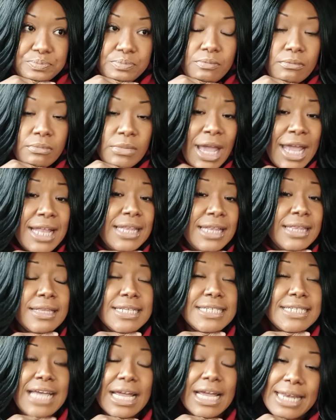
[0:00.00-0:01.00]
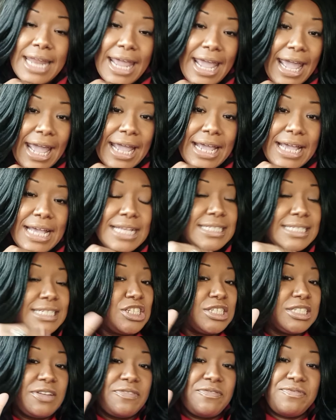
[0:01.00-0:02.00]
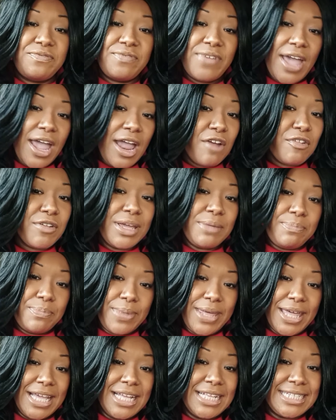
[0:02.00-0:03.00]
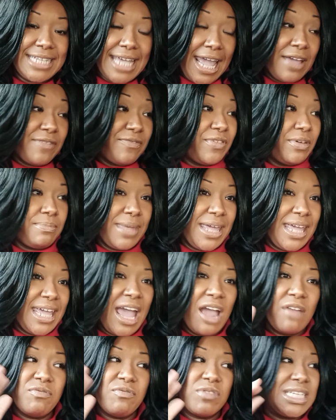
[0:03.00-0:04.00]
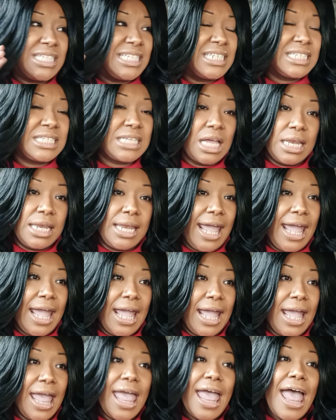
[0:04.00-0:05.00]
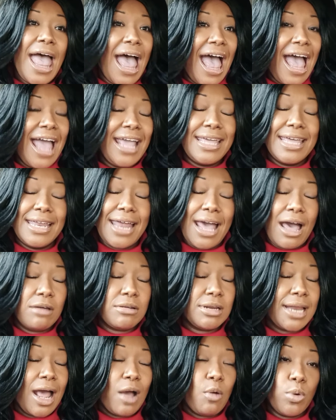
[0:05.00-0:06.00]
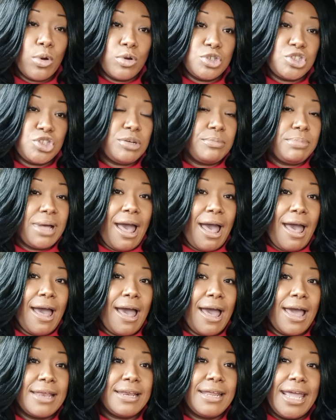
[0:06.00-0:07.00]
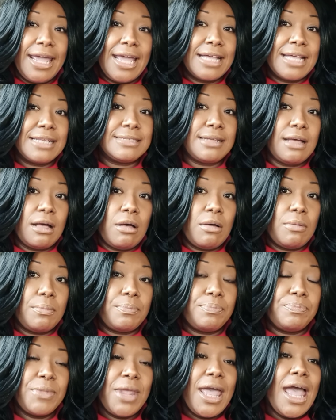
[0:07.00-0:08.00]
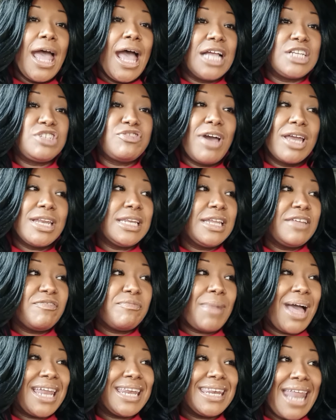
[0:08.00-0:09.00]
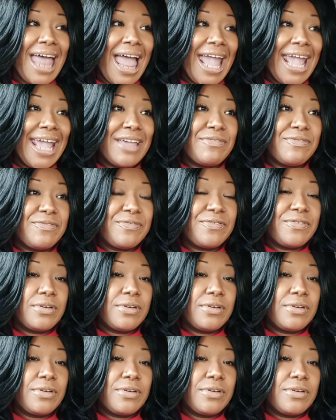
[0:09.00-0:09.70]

And Sunday is just a very big day for me. Every Sunday, I get out and I worship God and um, I try to live my life